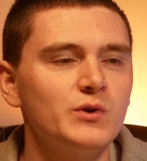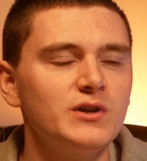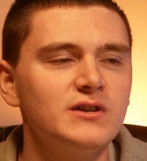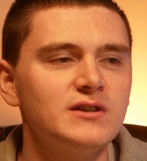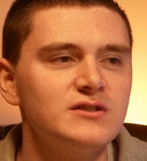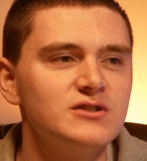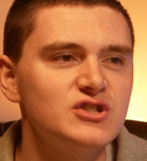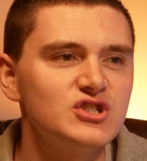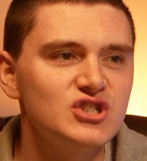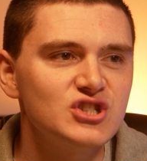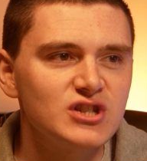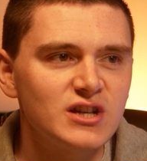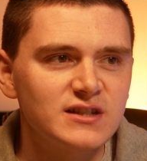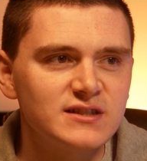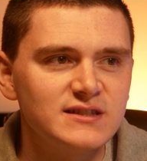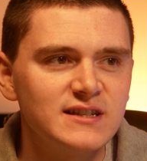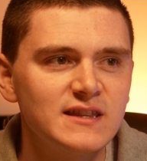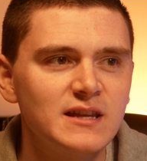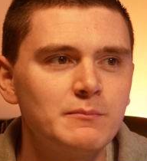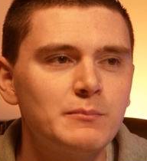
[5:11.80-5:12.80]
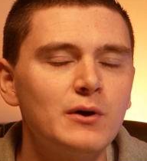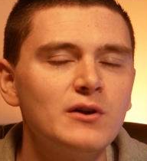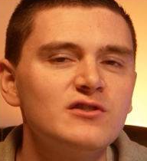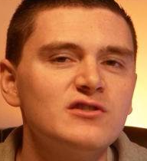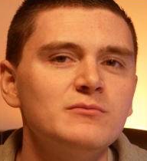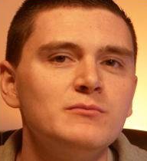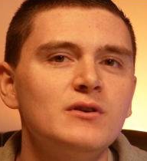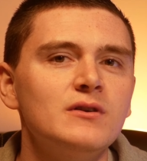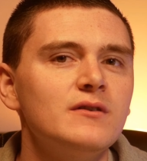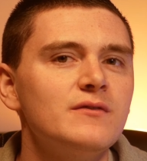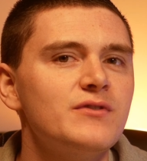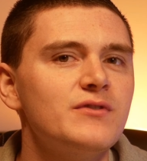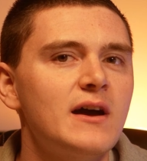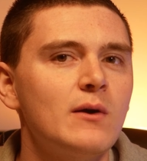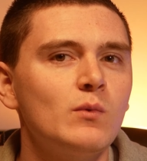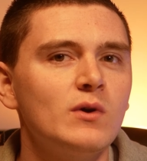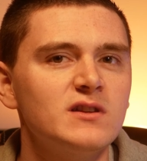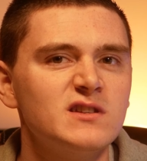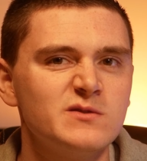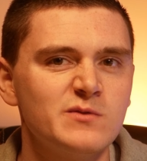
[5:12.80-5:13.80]
where you can just see the bottom of that
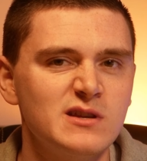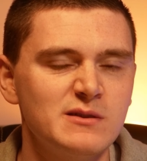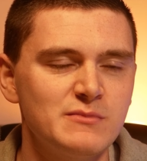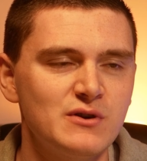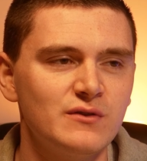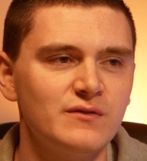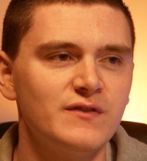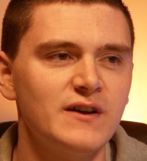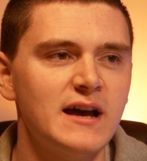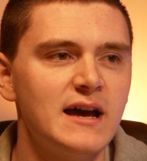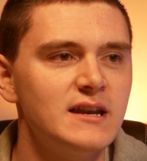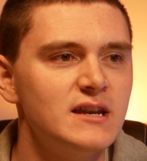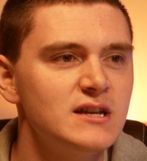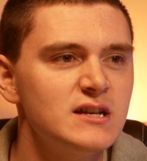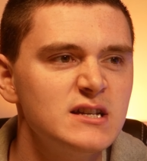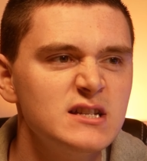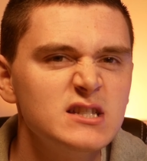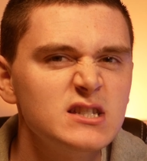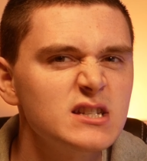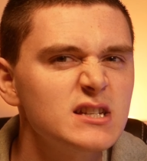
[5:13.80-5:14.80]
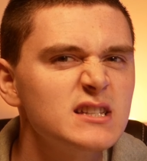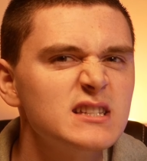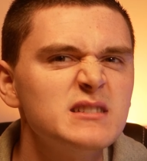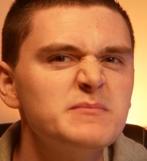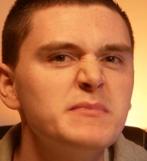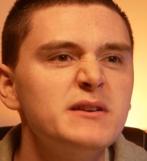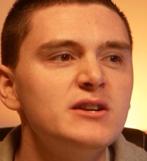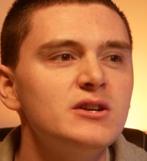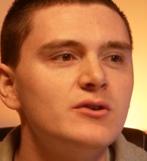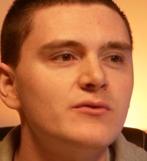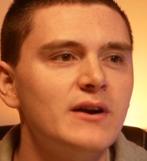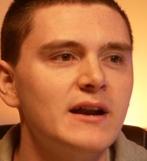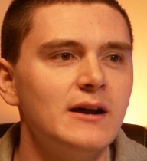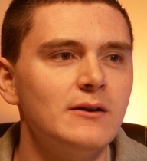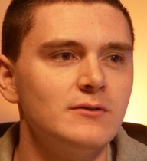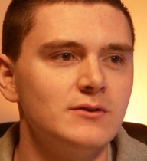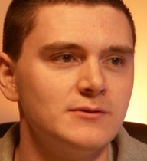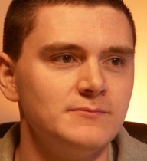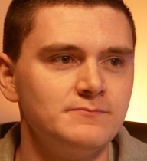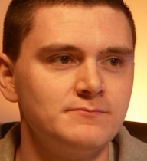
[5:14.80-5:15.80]
120mm fan just spinning
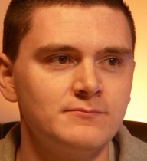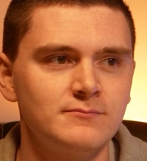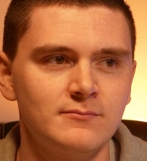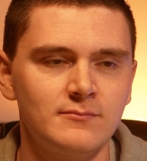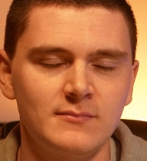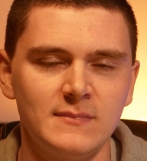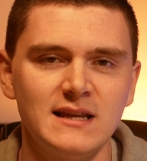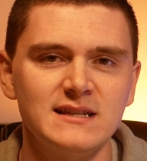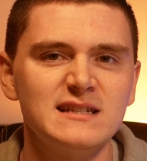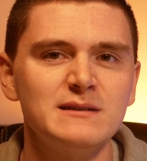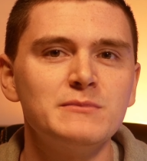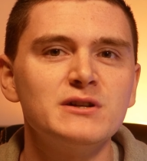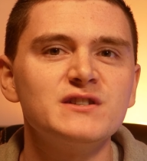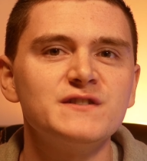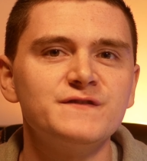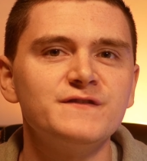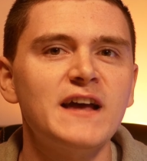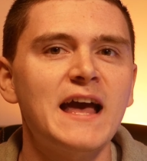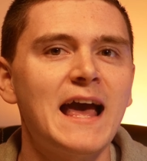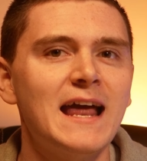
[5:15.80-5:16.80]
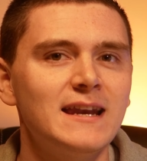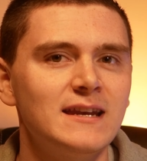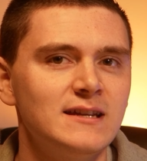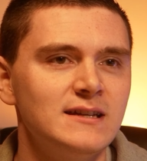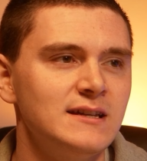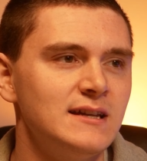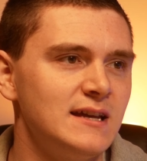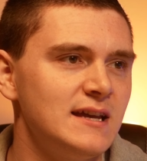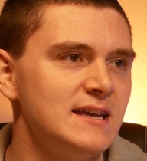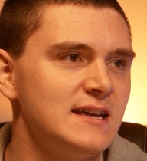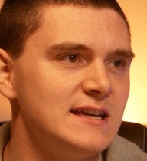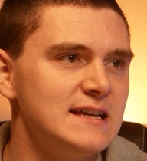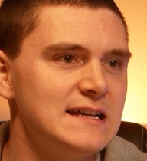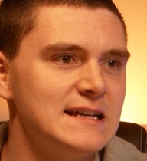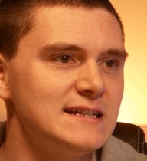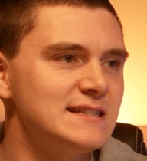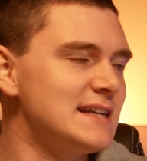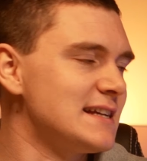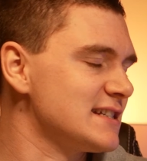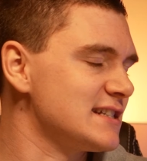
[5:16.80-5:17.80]
around. That's how much fan
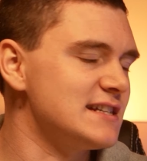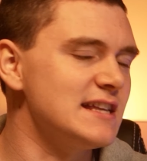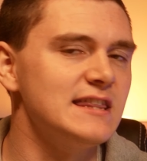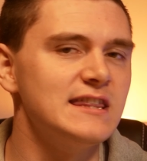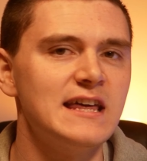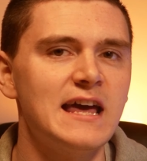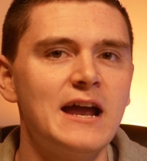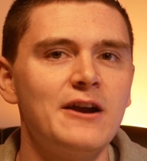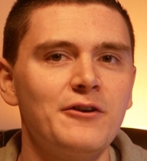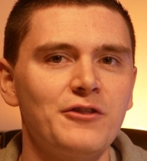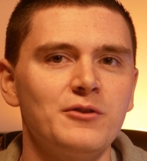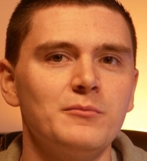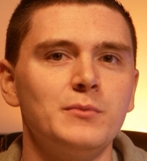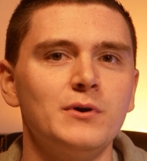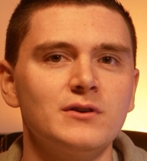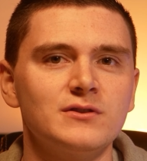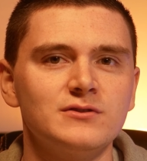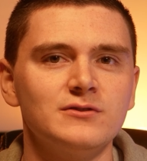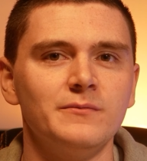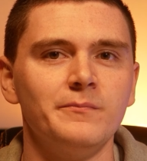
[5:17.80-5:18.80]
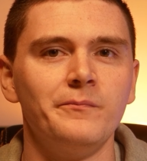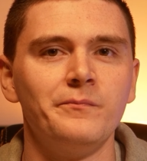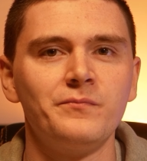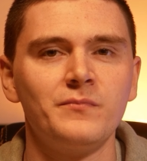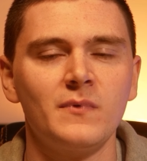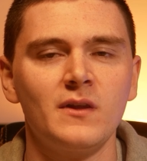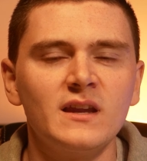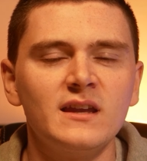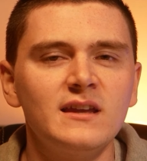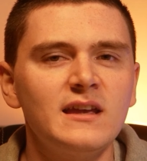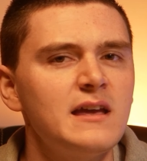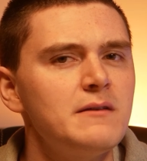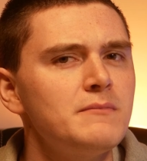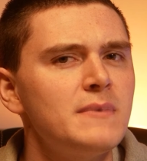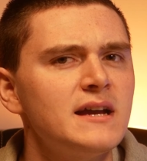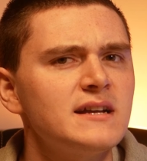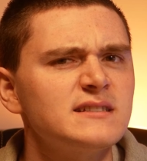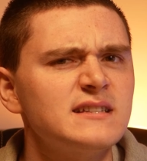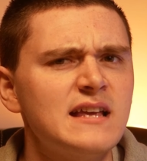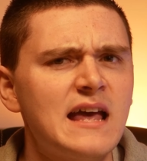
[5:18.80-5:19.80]
is actually there at the bottom.
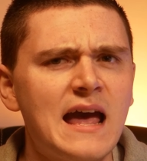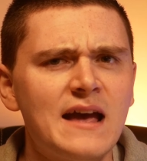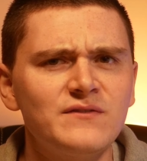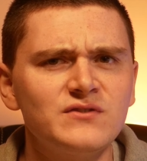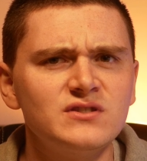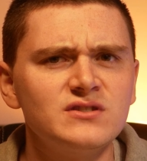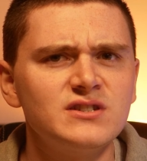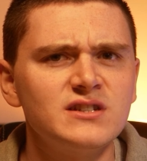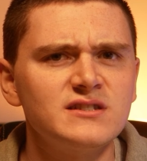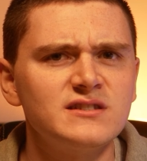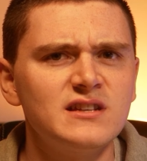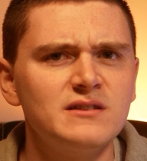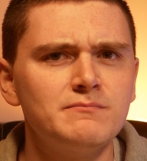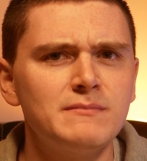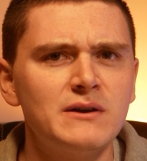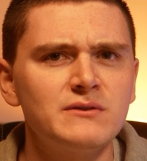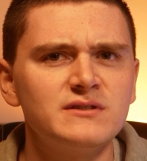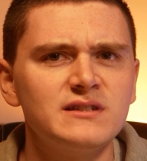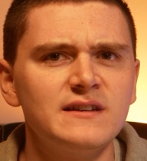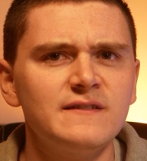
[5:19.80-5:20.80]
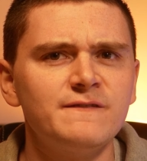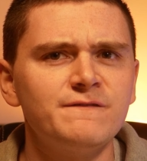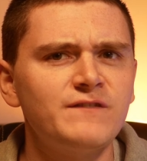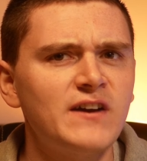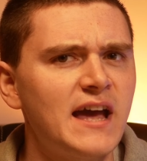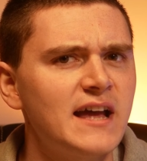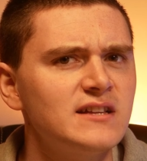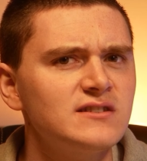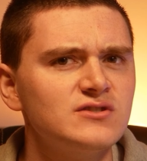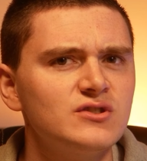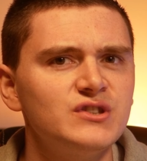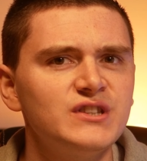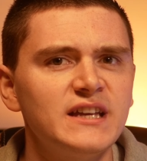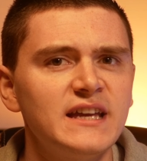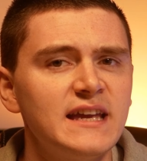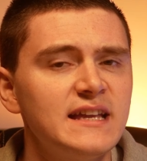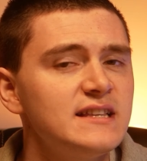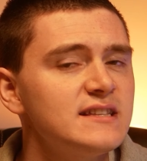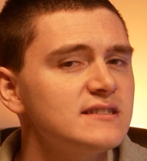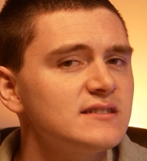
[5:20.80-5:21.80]
Gamemax have suggested mounting fans on the
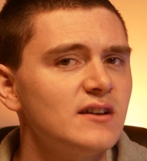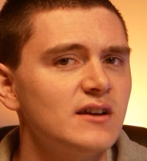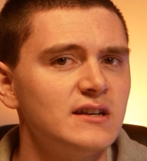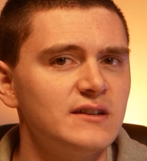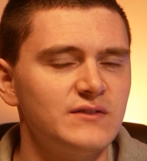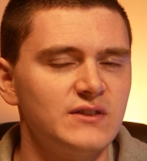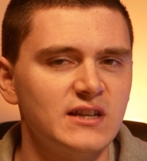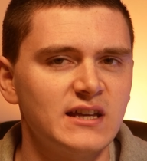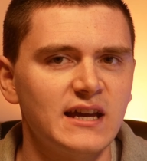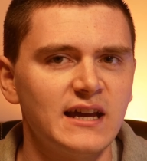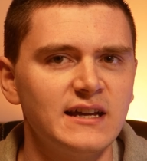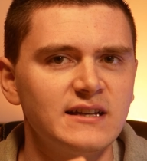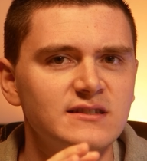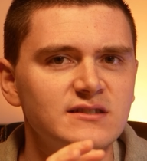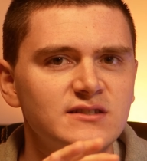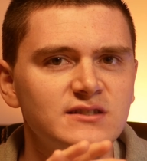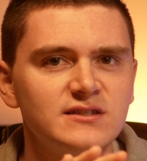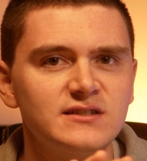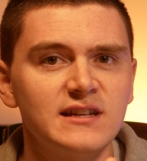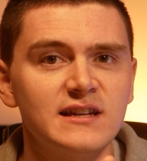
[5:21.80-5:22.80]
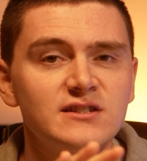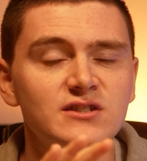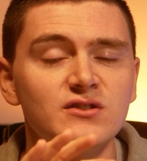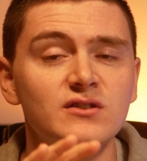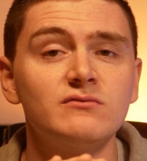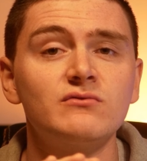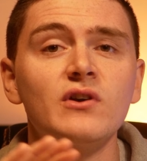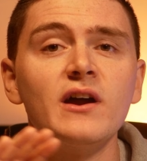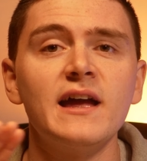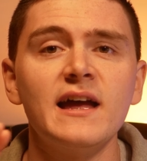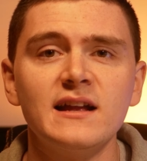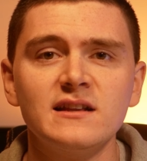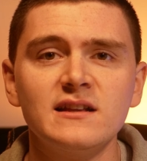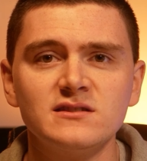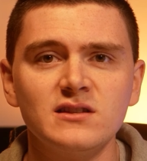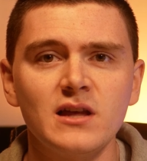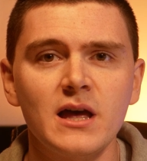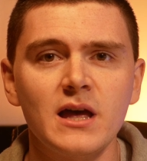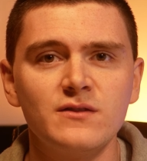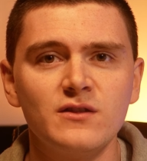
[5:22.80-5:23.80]
inside of the case, to say to the right hand
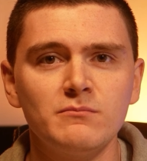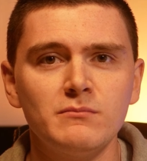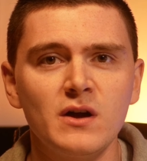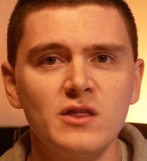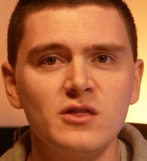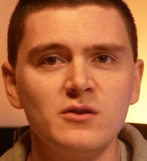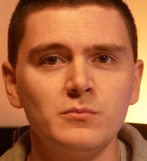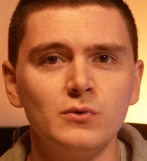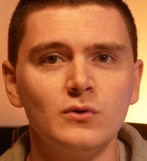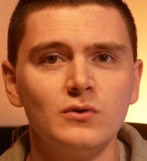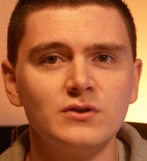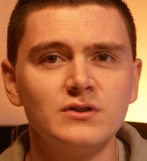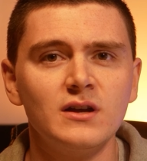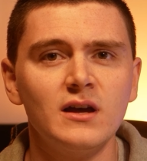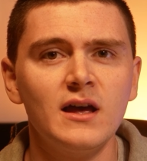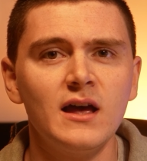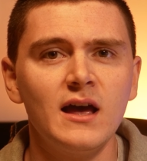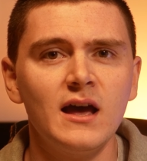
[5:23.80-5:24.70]
side of the motherboard,